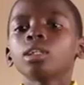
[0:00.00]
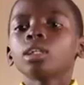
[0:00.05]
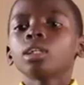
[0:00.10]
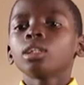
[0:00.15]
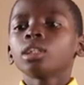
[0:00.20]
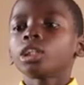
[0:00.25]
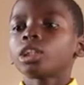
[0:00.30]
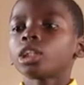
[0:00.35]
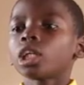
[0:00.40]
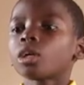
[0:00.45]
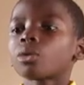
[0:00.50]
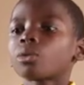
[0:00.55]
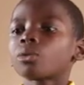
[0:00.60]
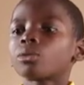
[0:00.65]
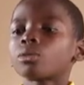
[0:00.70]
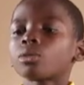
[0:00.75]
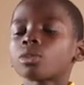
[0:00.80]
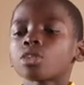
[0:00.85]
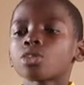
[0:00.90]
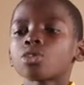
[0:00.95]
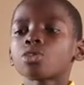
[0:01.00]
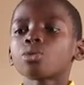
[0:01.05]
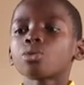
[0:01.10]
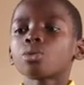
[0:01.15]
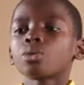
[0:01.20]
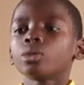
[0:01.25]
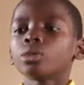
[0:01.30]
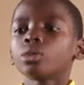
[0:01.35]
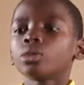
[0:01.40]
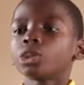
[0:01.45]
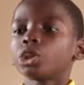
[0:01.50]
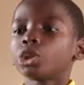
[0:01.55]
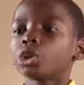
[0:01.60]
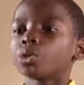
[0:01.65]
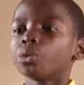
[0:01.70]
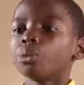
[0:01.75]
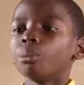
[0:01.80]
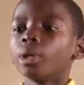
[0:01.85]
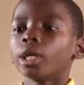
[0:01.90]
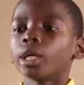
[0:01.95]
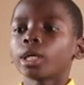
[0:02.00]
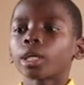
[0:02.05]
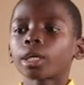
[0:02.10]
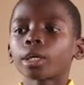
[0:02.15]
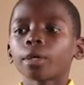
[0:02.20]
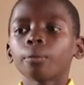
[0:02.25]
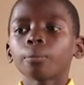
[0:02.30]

Shegun is doing shoemaking?